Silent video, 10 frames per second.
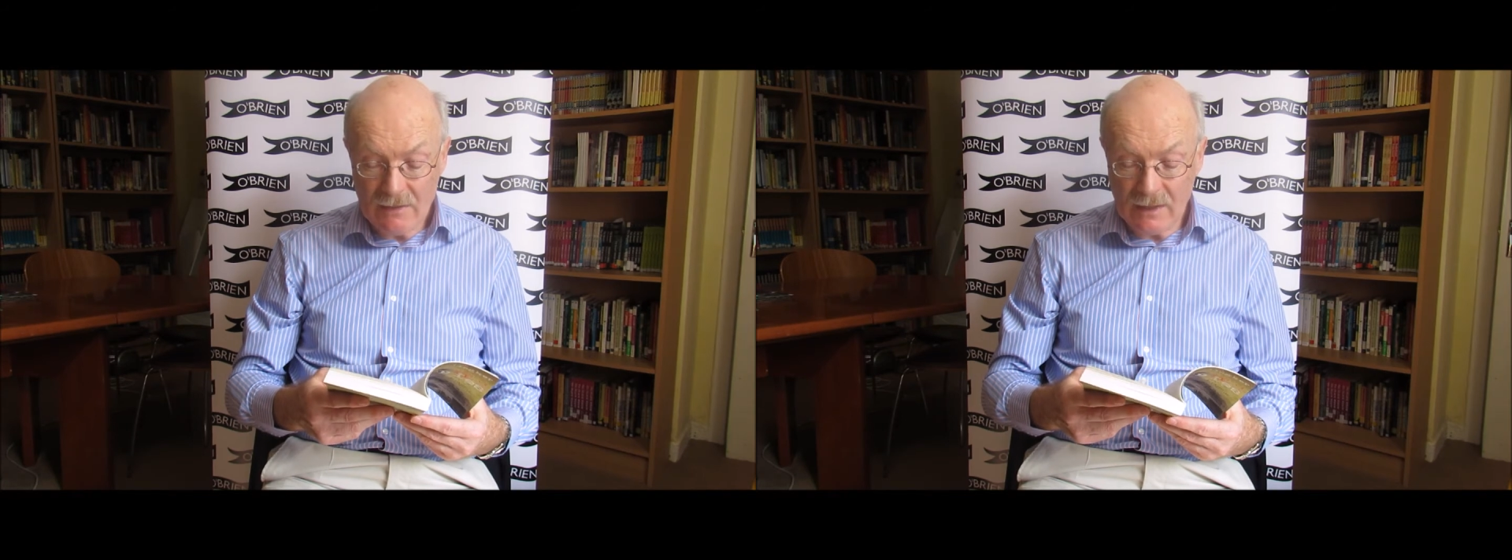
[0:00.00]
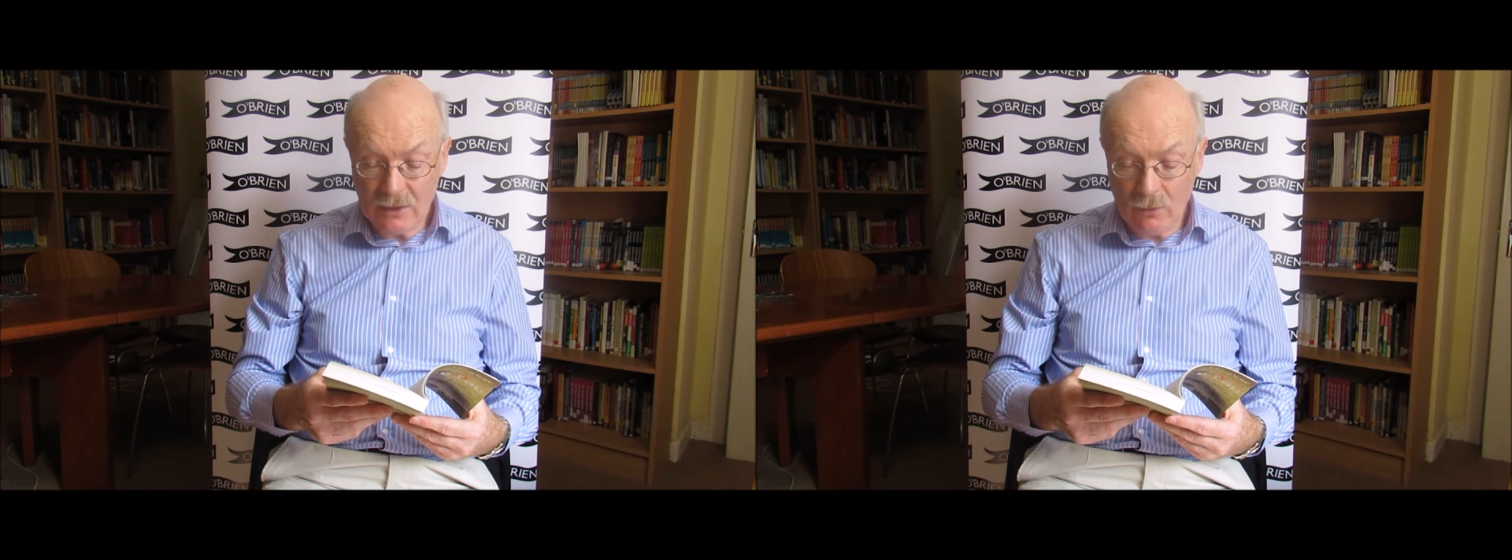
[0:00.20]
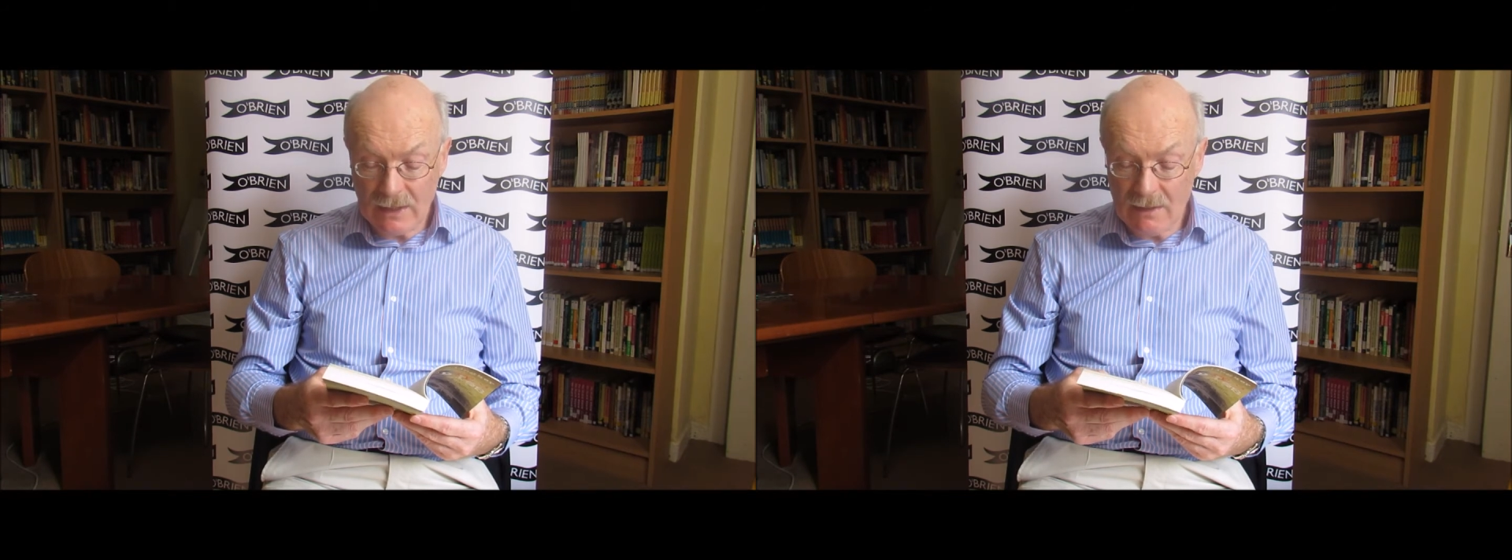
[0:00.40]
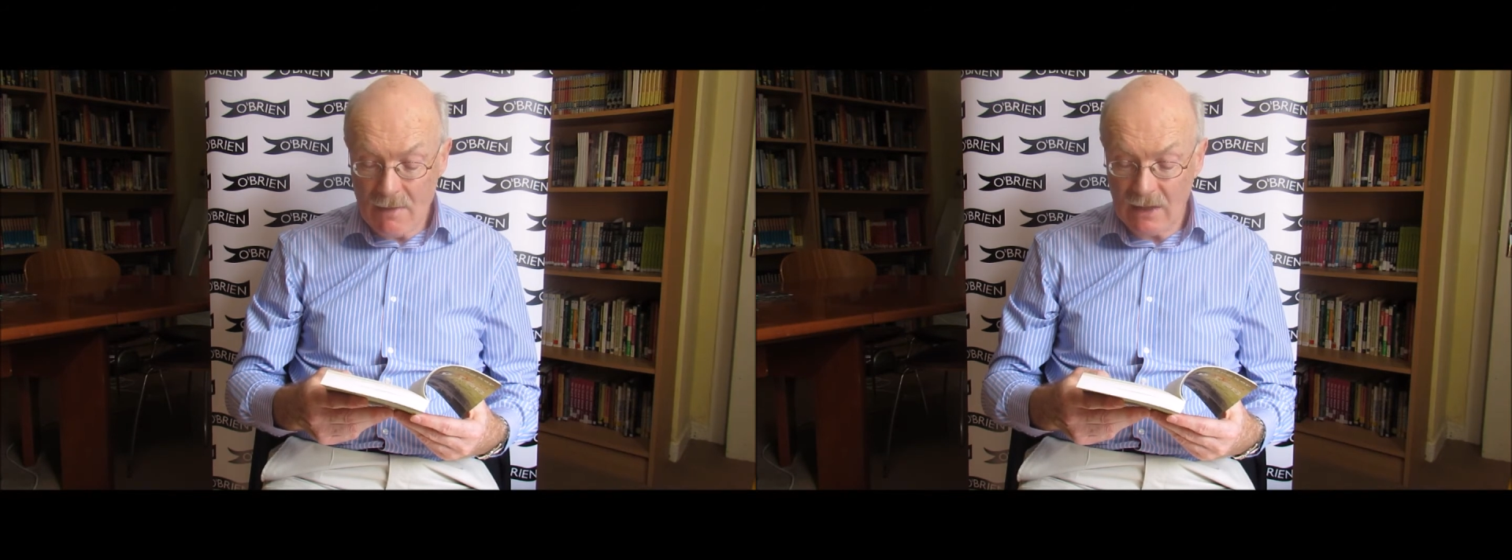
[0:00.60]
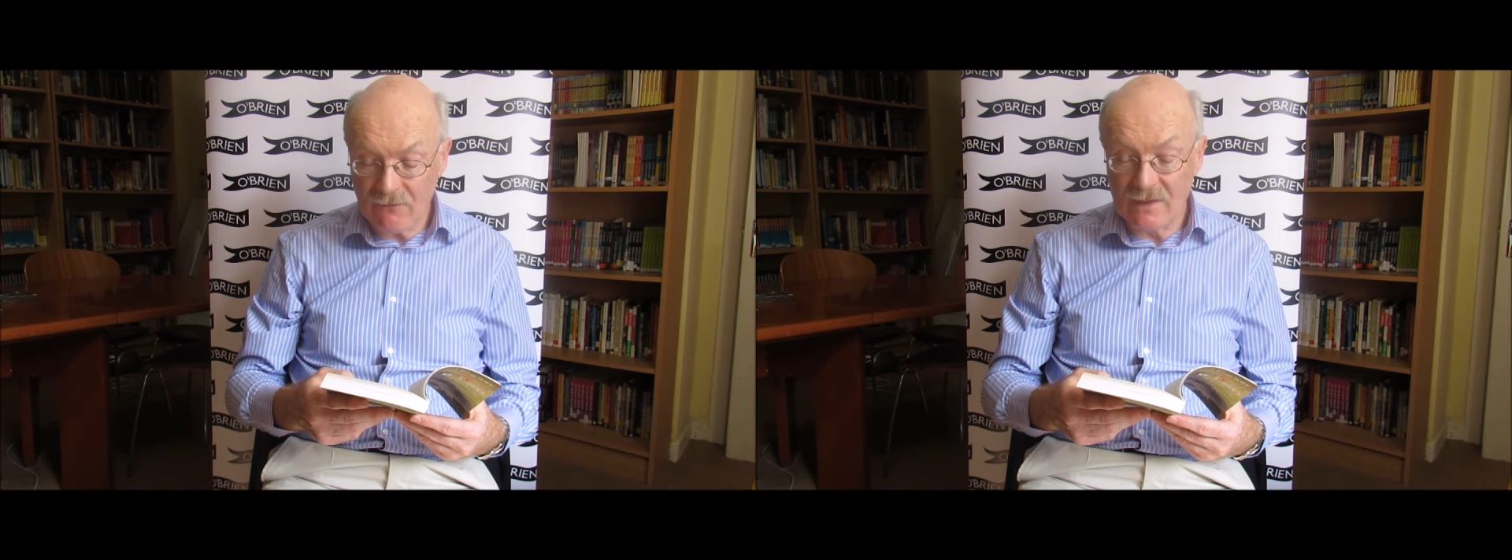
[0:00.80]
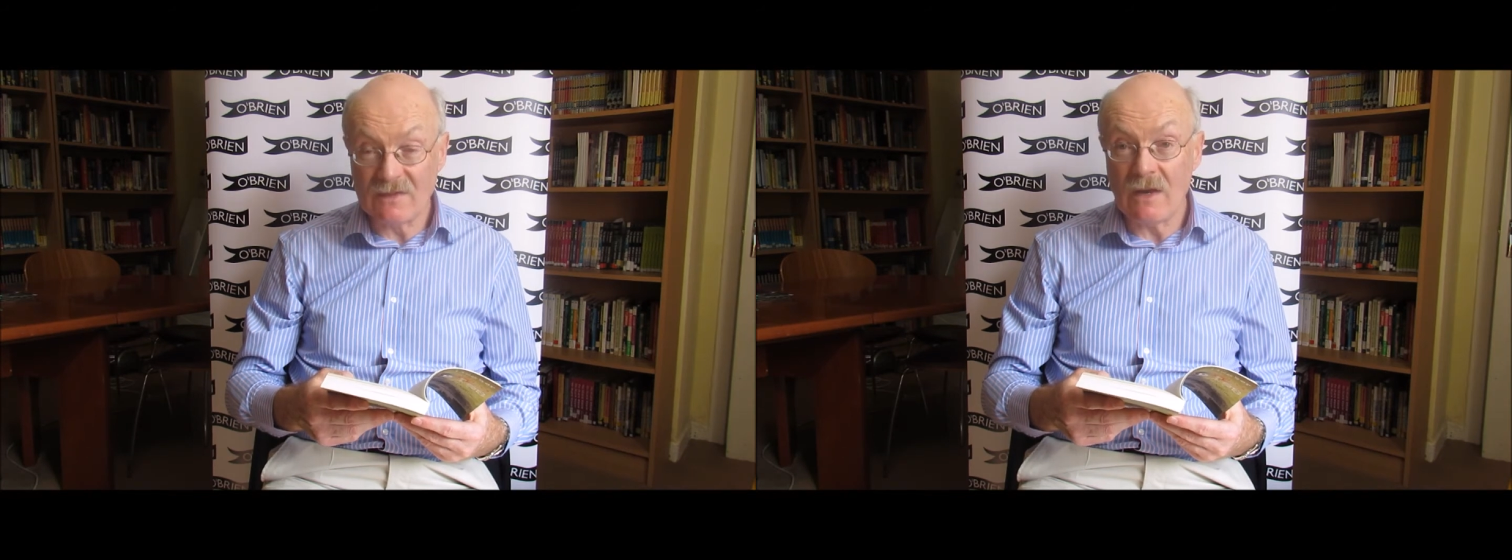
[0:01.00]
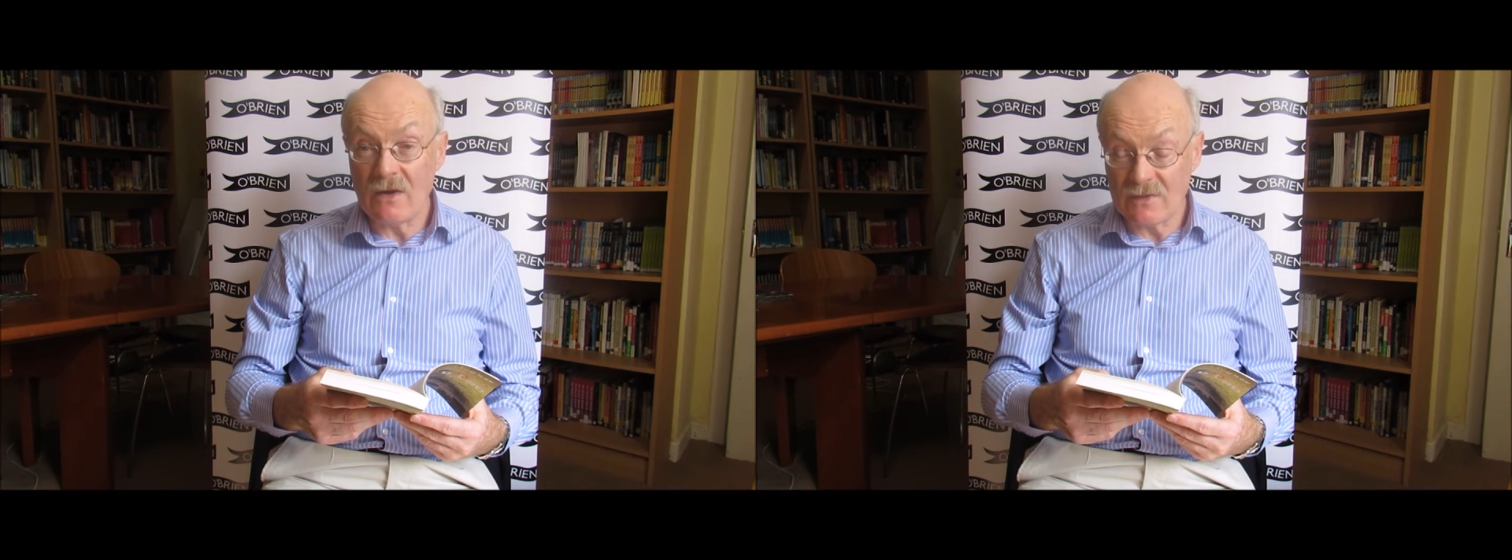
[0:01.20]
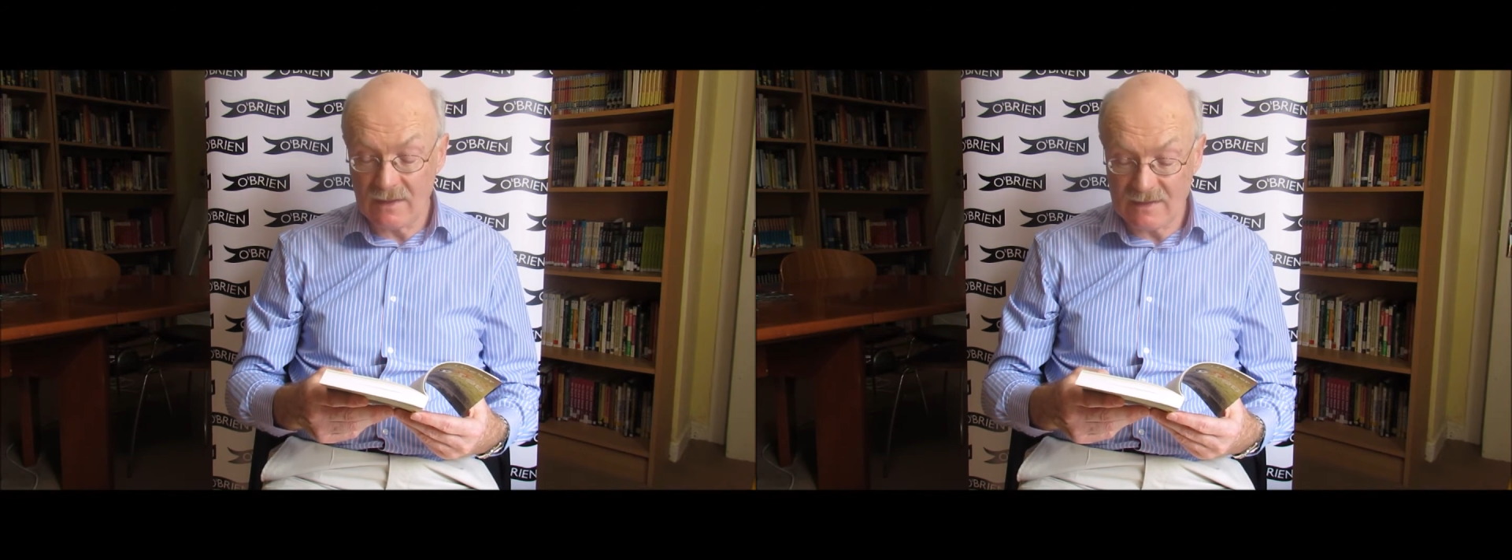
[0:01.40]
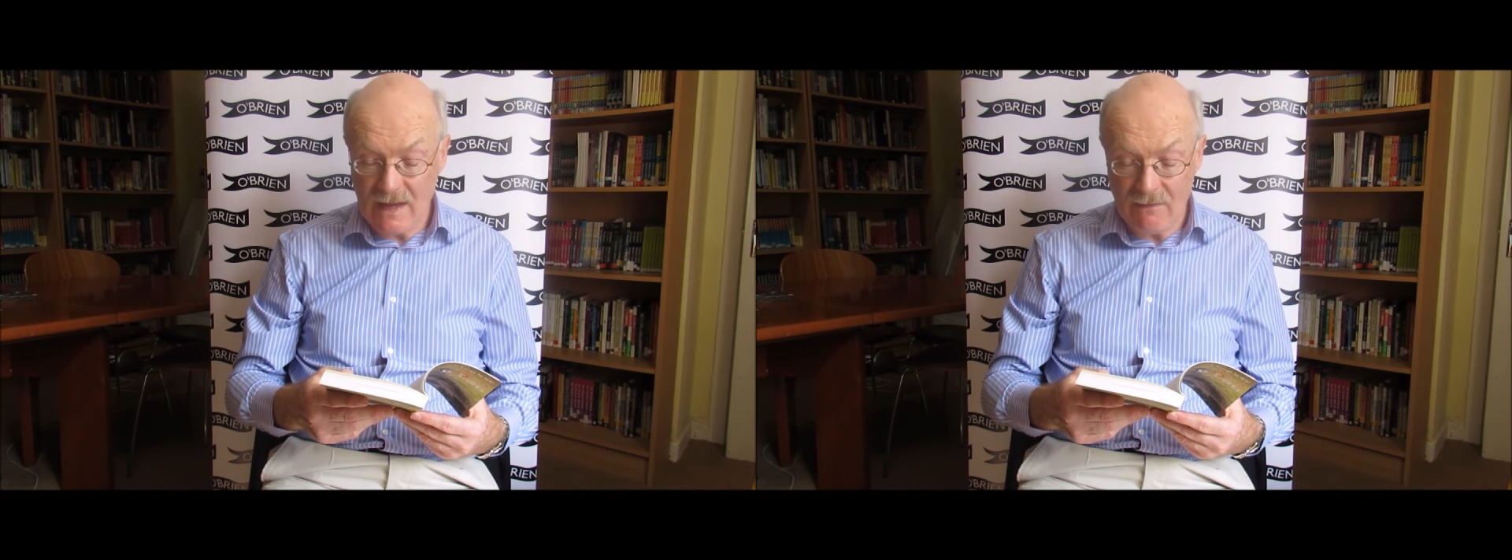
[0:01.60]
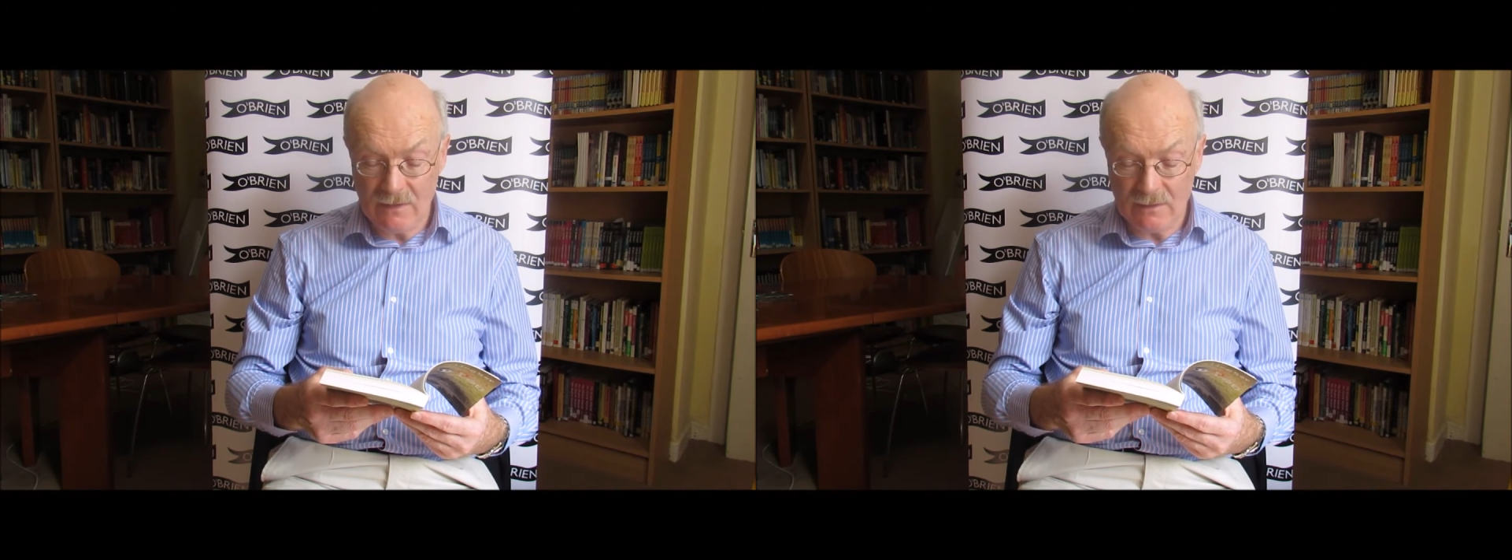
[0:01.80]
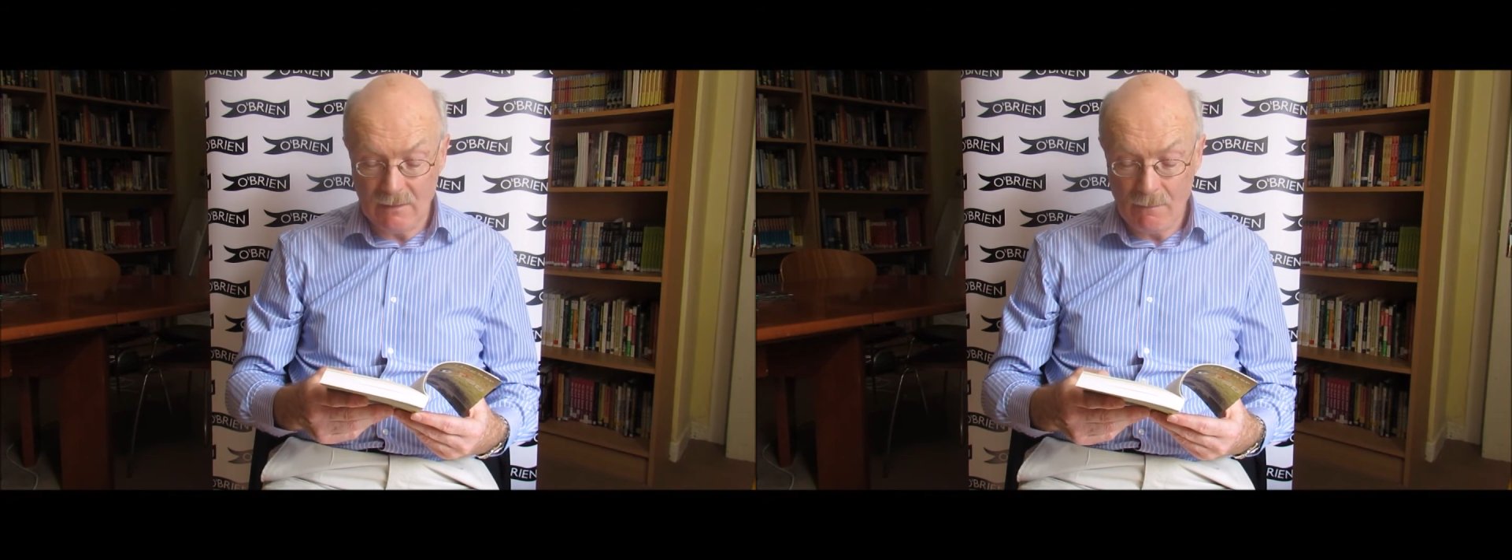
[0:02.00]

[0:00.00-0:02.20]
then he quickly made for the stairs and descended.